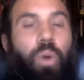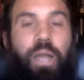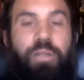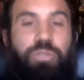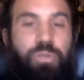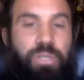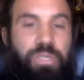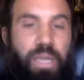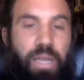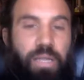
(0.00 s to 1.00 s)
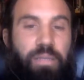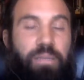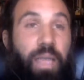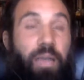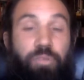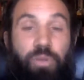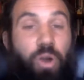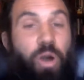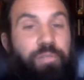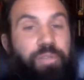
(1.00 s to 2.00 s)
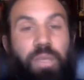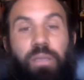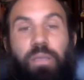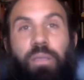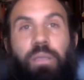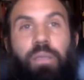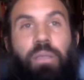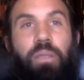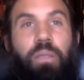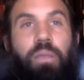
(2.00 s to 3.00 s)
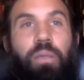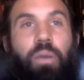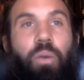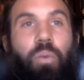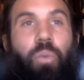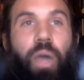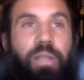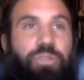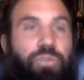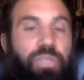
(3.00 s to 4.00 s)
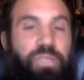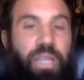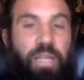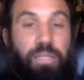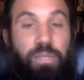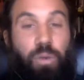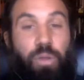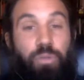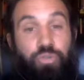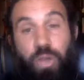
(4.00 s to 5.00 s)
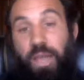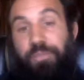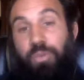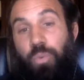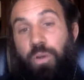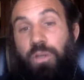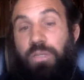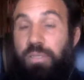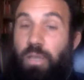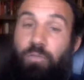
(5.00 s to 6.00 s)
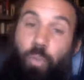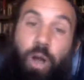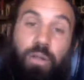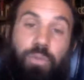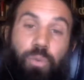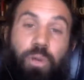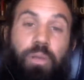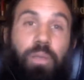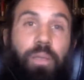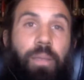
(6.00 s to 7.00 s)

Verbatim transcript: Why did you decide to have your coffee? Why did you decide to drive to work instead of walk to work?